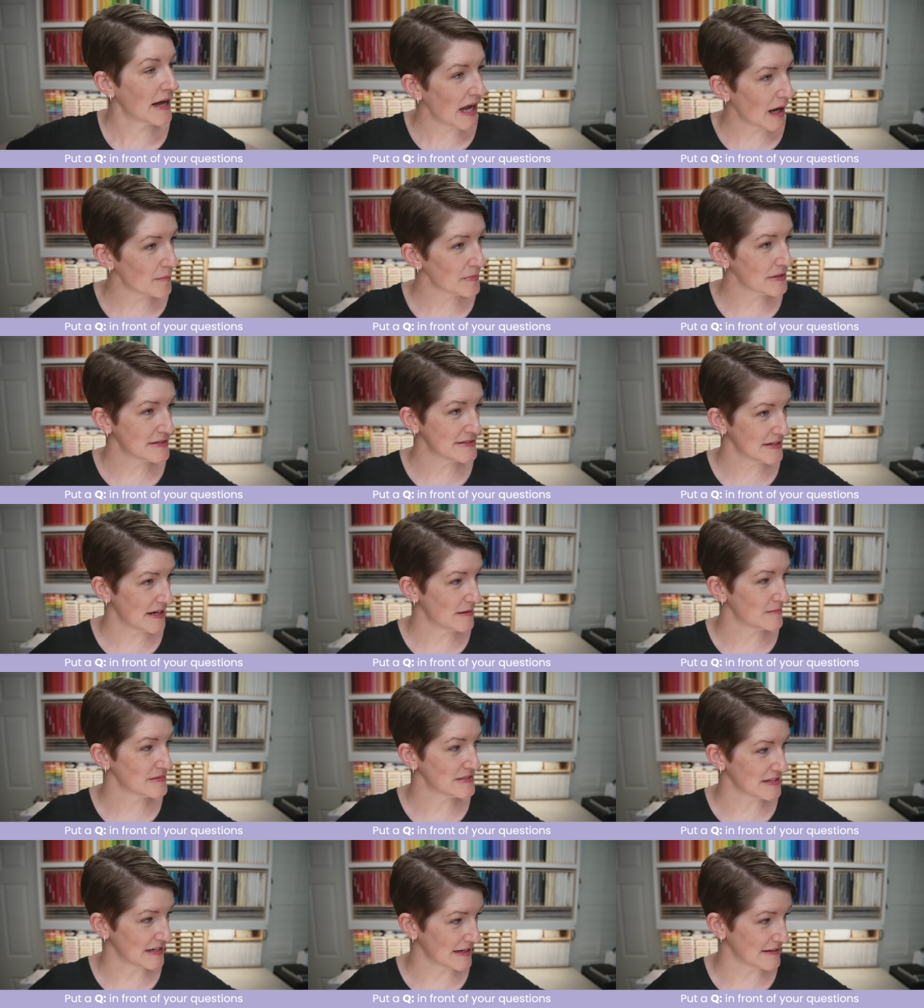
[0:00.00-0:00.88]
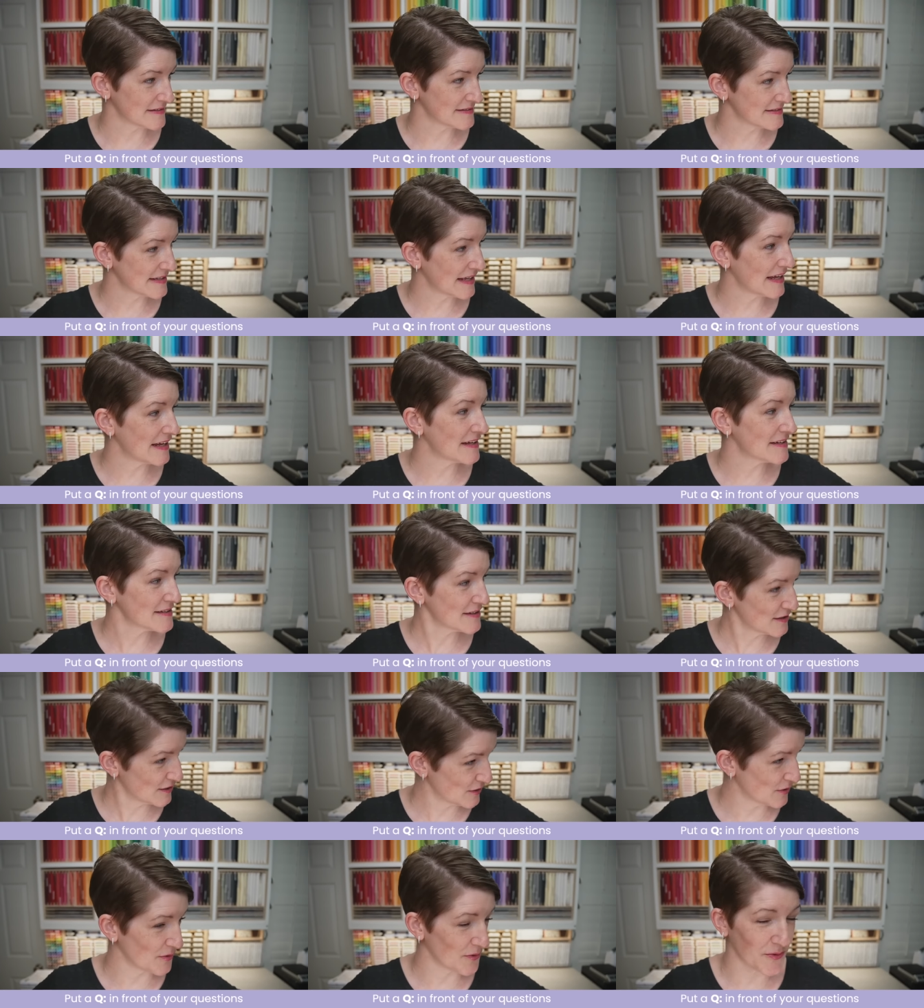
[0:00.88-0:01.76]
How many times did I say
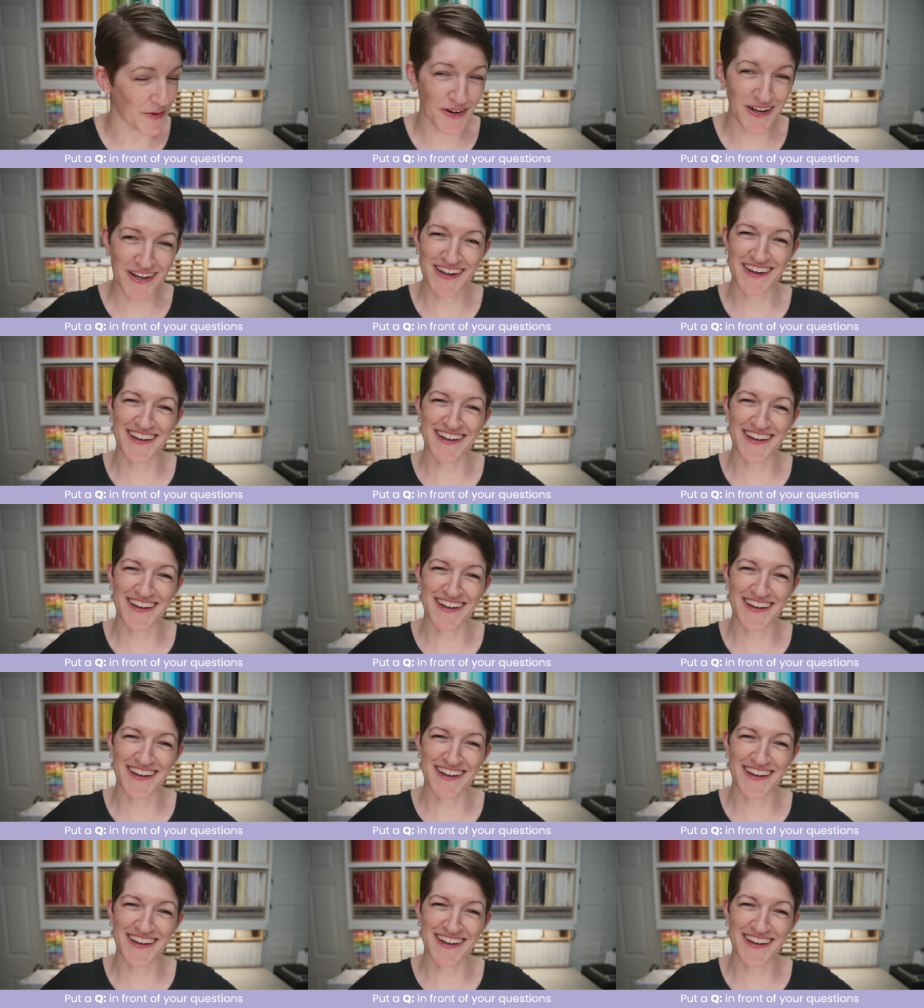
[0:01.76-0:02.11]
Q?